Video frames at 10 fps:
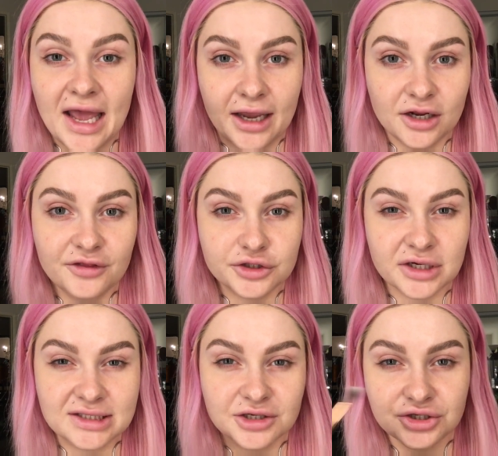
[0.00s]
aid in the
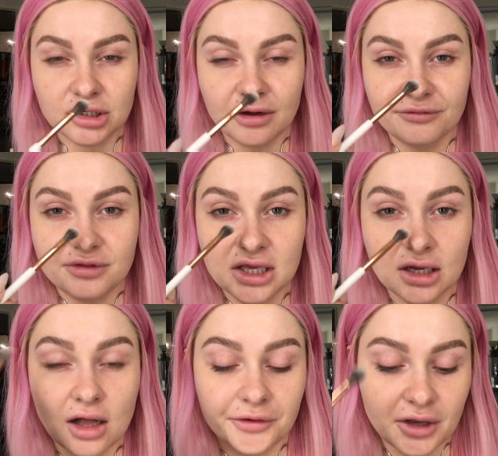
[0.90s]
transition of the
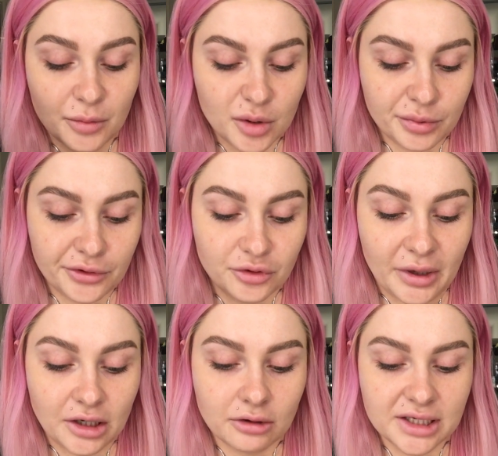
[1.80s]
color that I'm going to put through
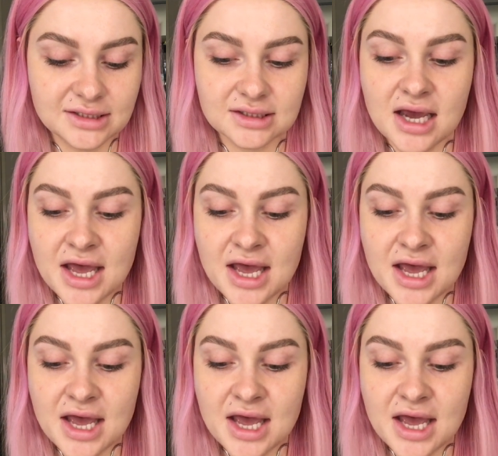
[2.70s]
my crease.